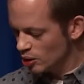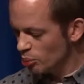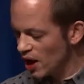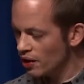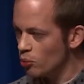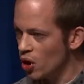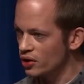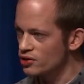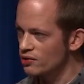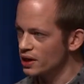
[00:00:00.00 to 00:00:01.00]

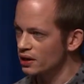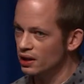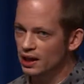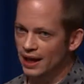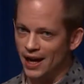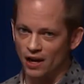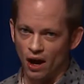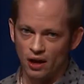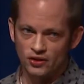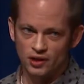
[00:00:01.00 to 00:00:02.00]
biomonitoring, and
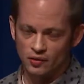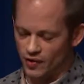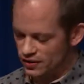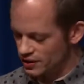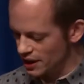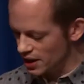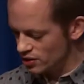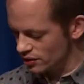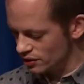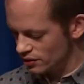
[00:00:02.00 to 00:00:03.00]
arson
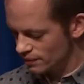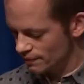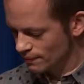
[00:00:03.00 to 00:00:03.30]
investigations.